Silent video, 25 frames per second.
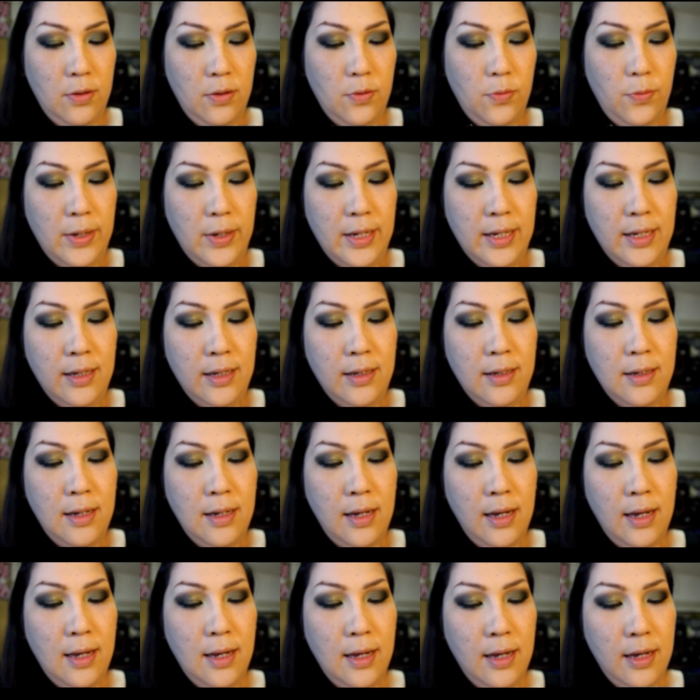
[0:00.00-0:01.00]
wing
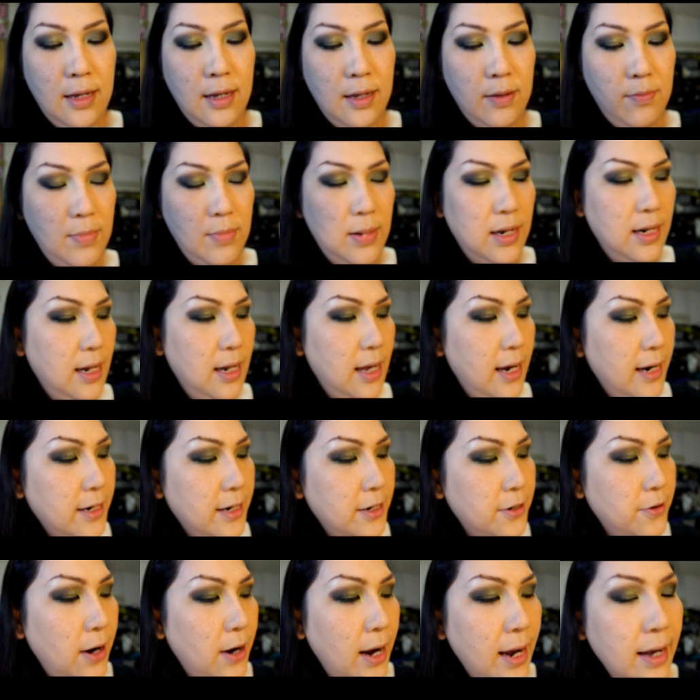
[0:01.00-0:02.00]
my
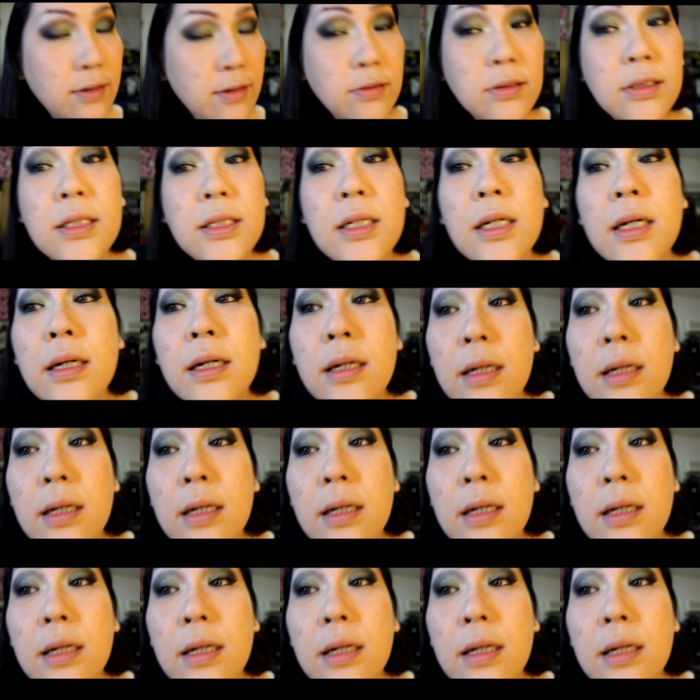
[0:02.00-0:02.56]
liner out.